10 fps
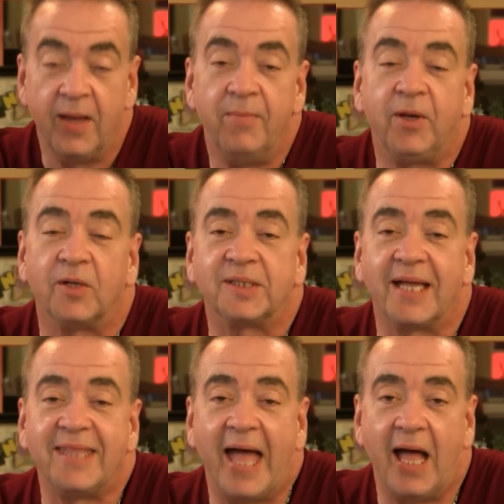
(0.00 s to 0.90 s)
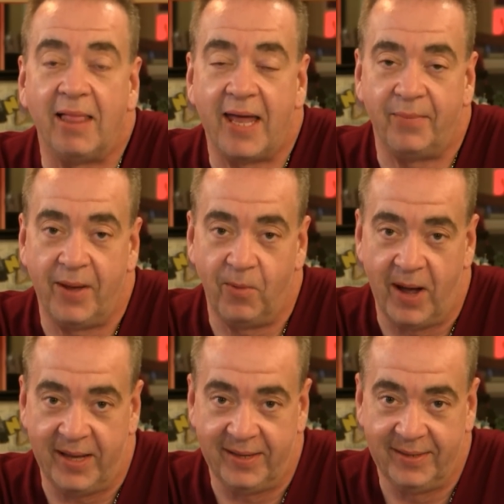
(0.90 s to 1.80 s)
Because get the hell out of my
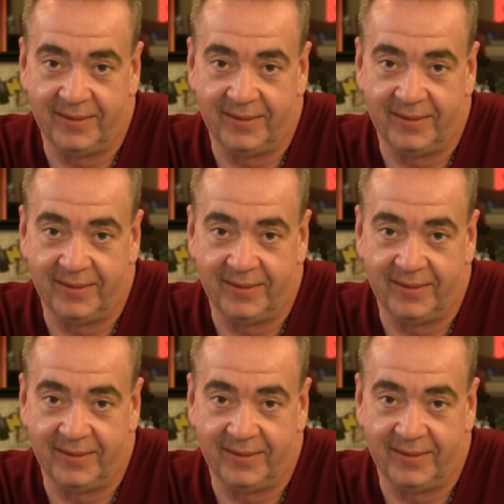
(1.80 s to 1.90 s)
way.